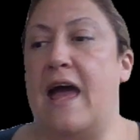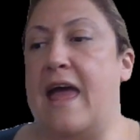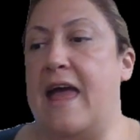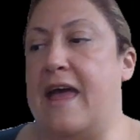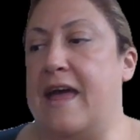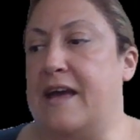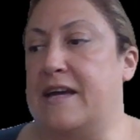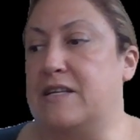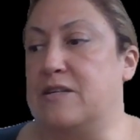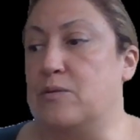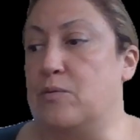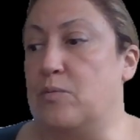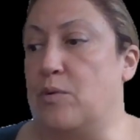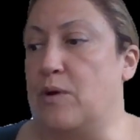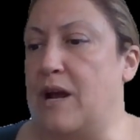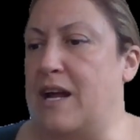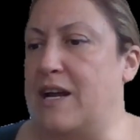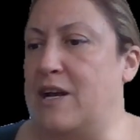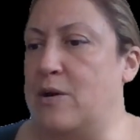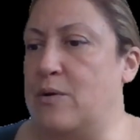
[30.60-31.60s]
And
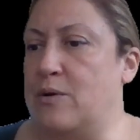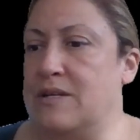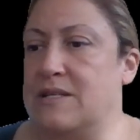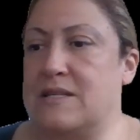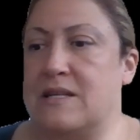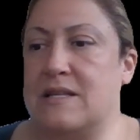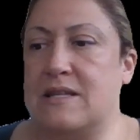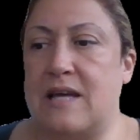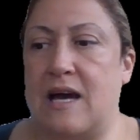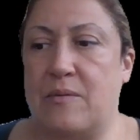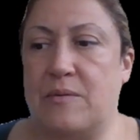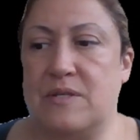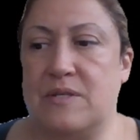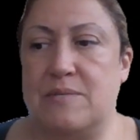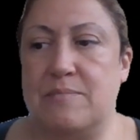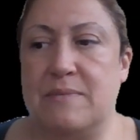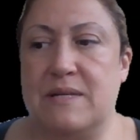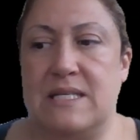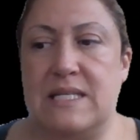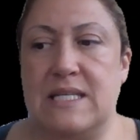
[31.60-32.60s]
when I noticed that that was
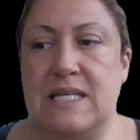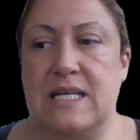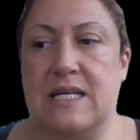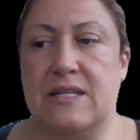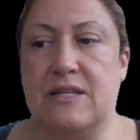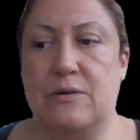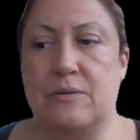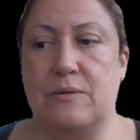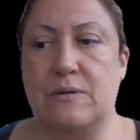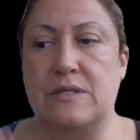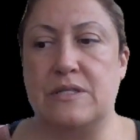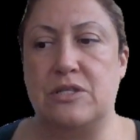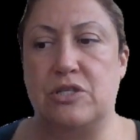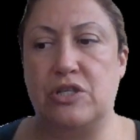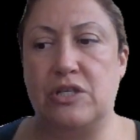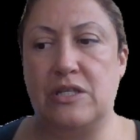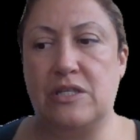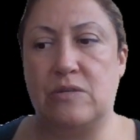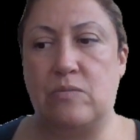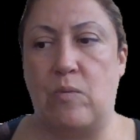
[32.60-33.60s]
missing and there was
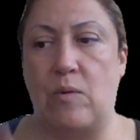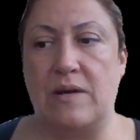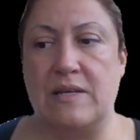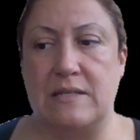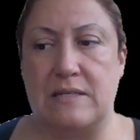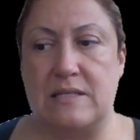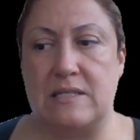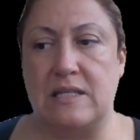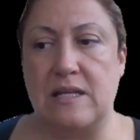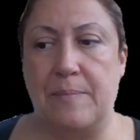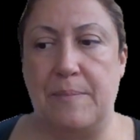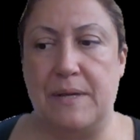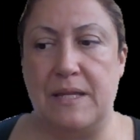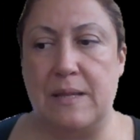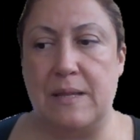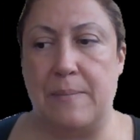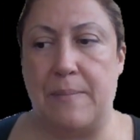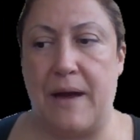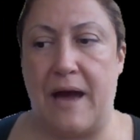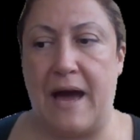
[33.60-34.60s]
just one slip at
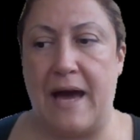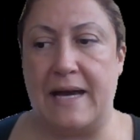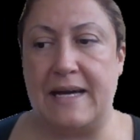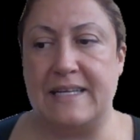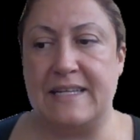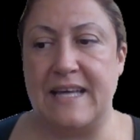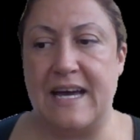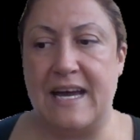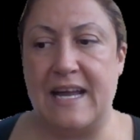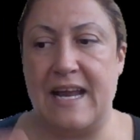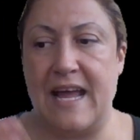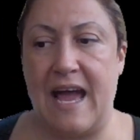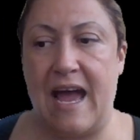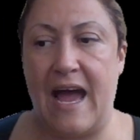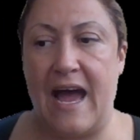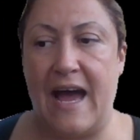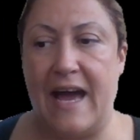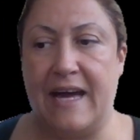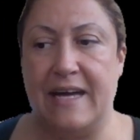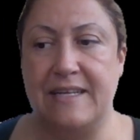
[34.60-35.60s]
the back that
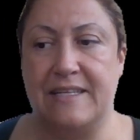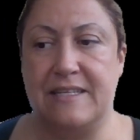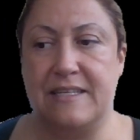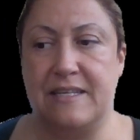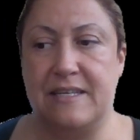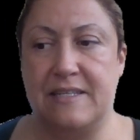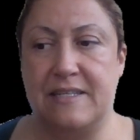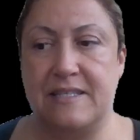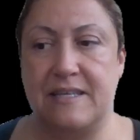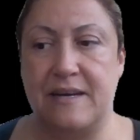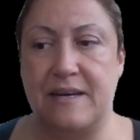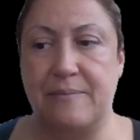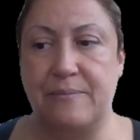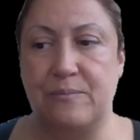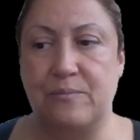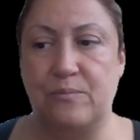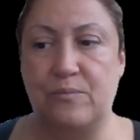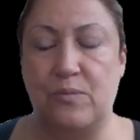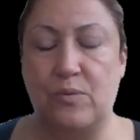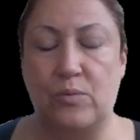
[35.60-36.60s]
had
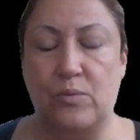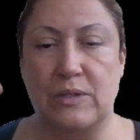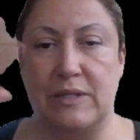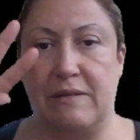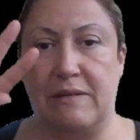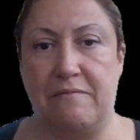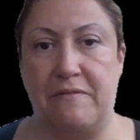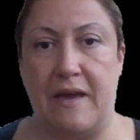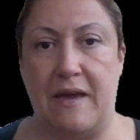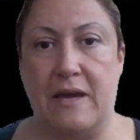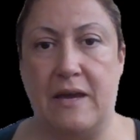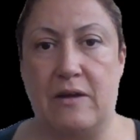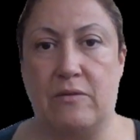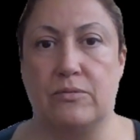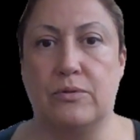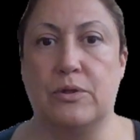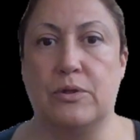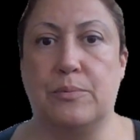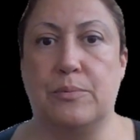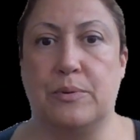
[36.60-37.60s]
some really vague
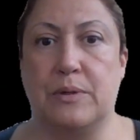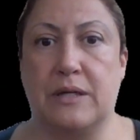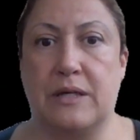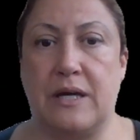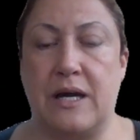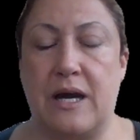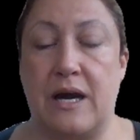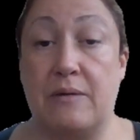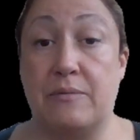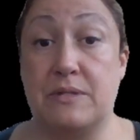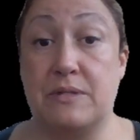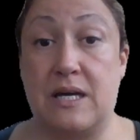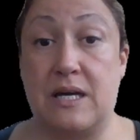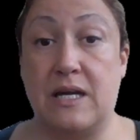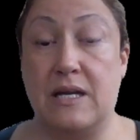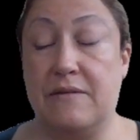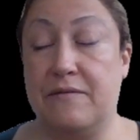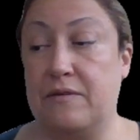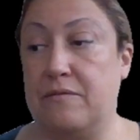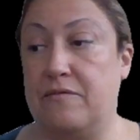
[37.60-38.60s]
rubric, I was
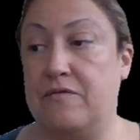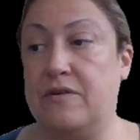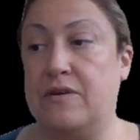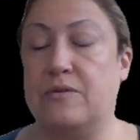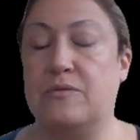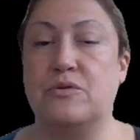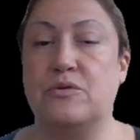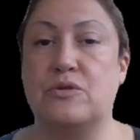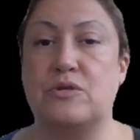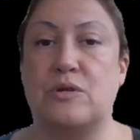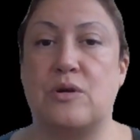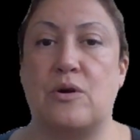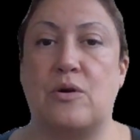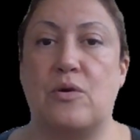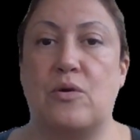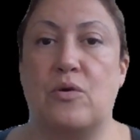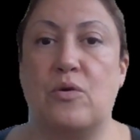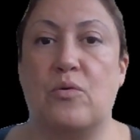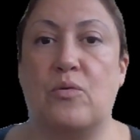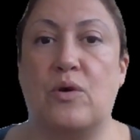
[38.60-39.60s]
kind of confused.
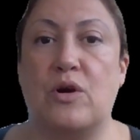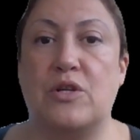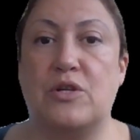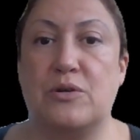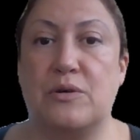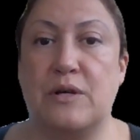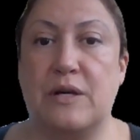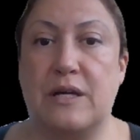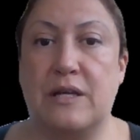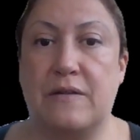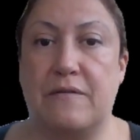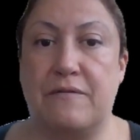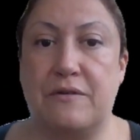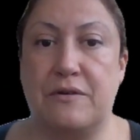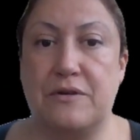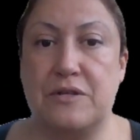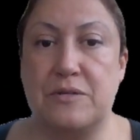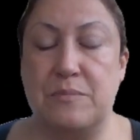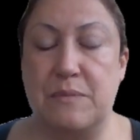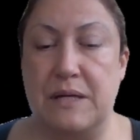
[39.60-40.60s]
So during the
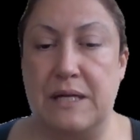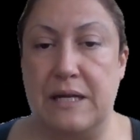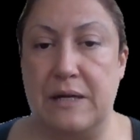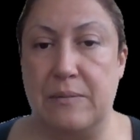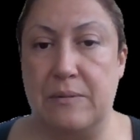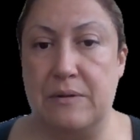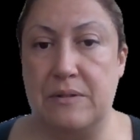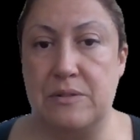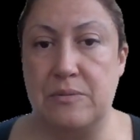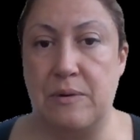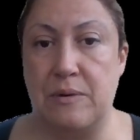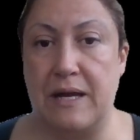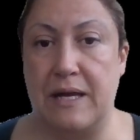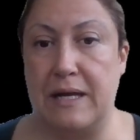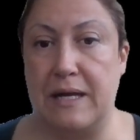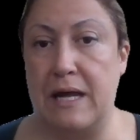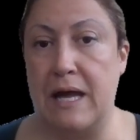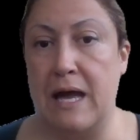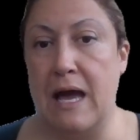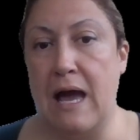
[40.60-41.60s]
first meeting with
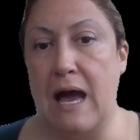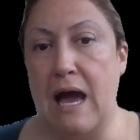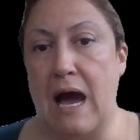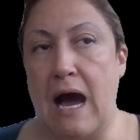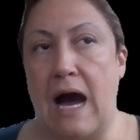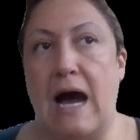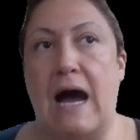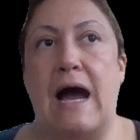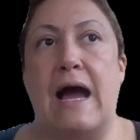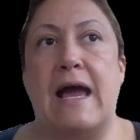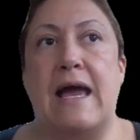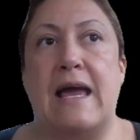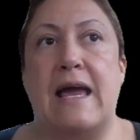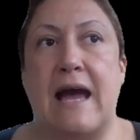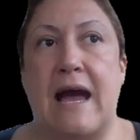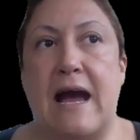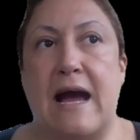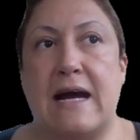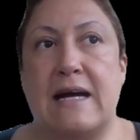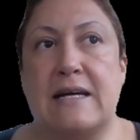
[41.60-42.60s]
Dwayne, I
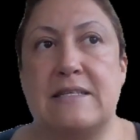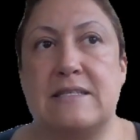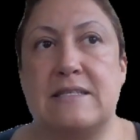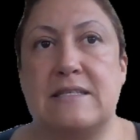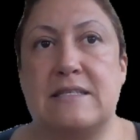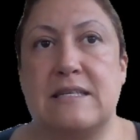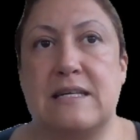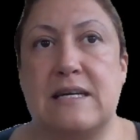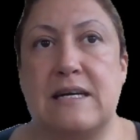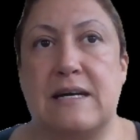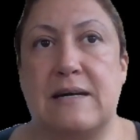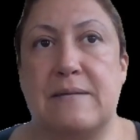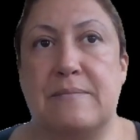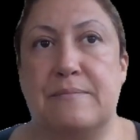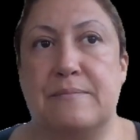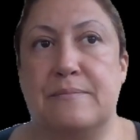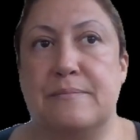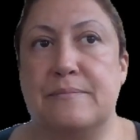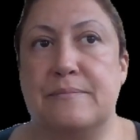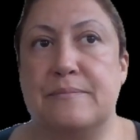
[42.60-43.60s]
asked,
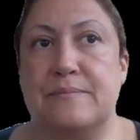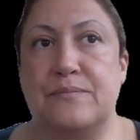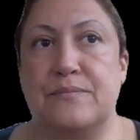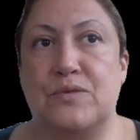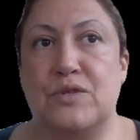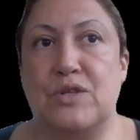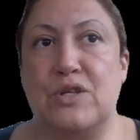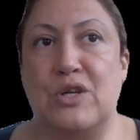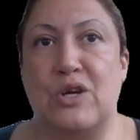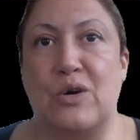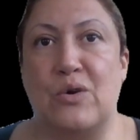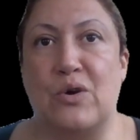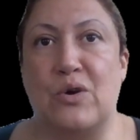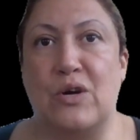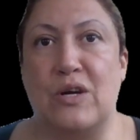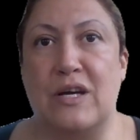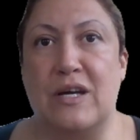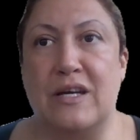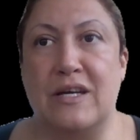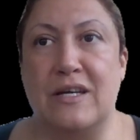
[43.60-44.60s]

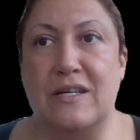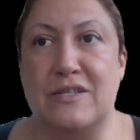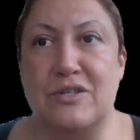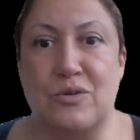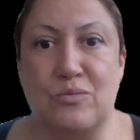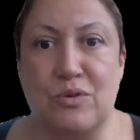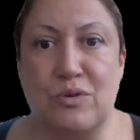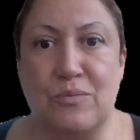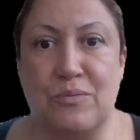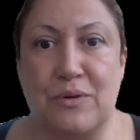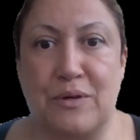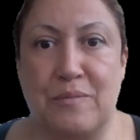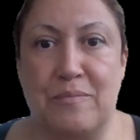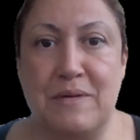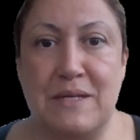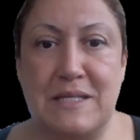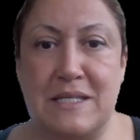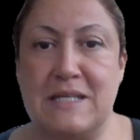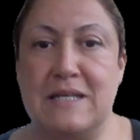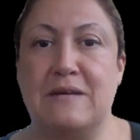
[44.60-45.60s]
is the rubric
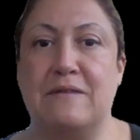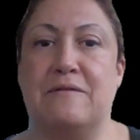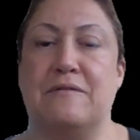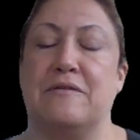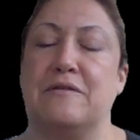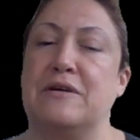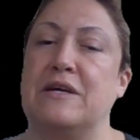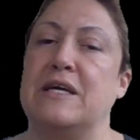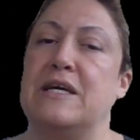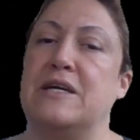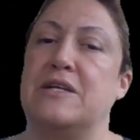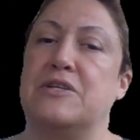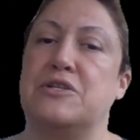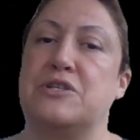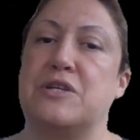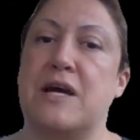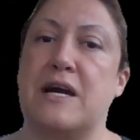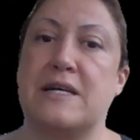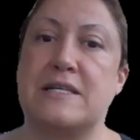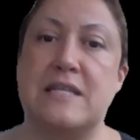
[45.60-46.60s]
missing for
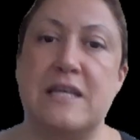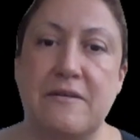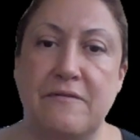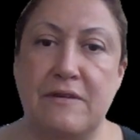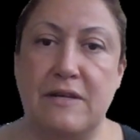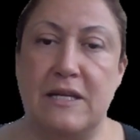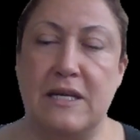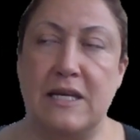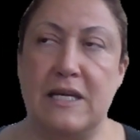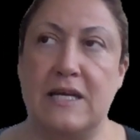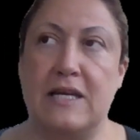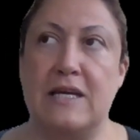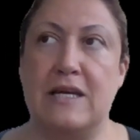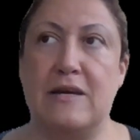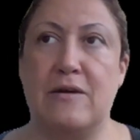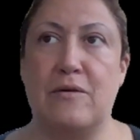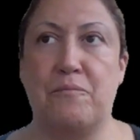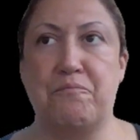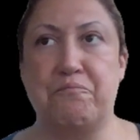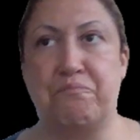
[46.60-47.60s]
each
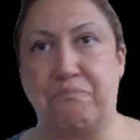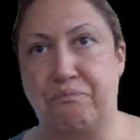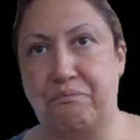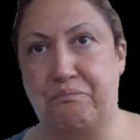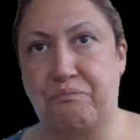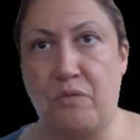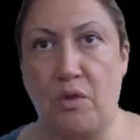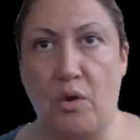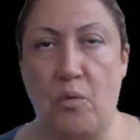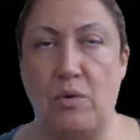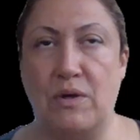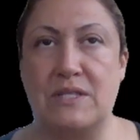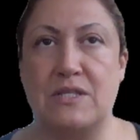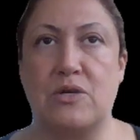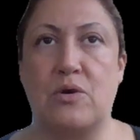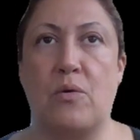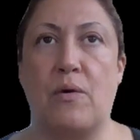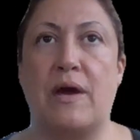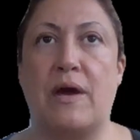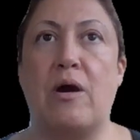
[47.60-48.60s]
activity? What's
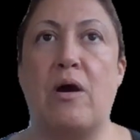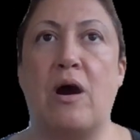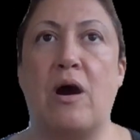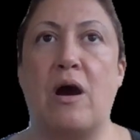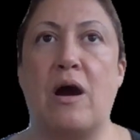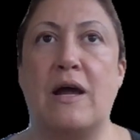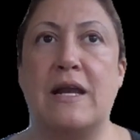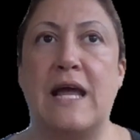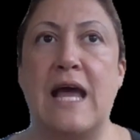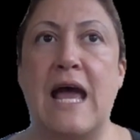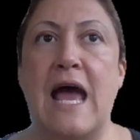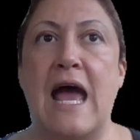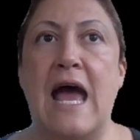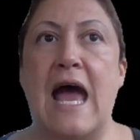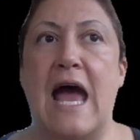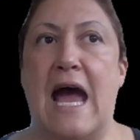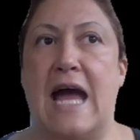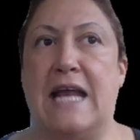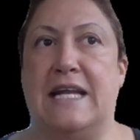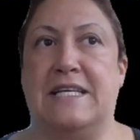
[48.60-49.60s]
going on?
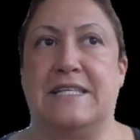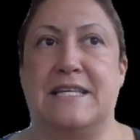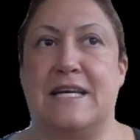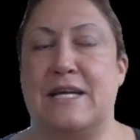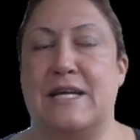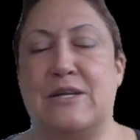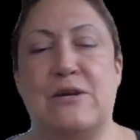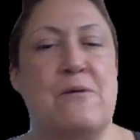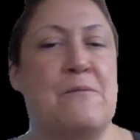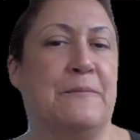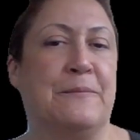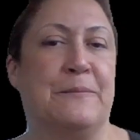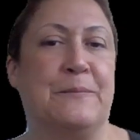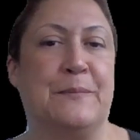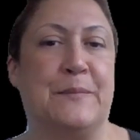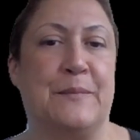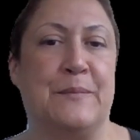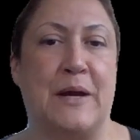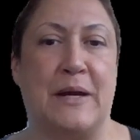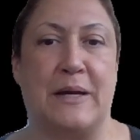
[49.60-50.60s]
And he said, nope,
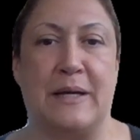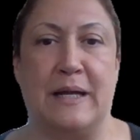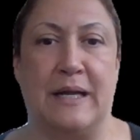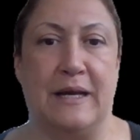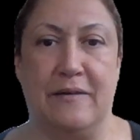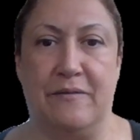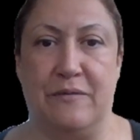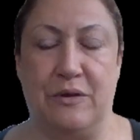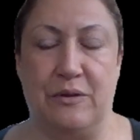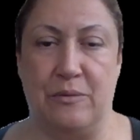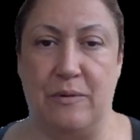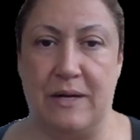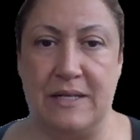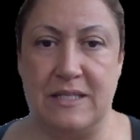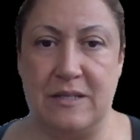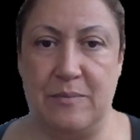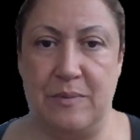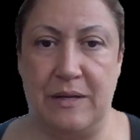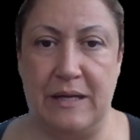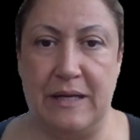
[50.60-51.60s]
I'm not going to give you the
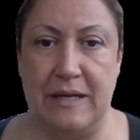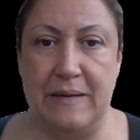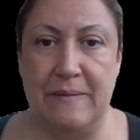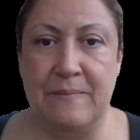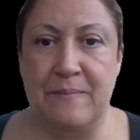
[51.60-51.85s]
recipe.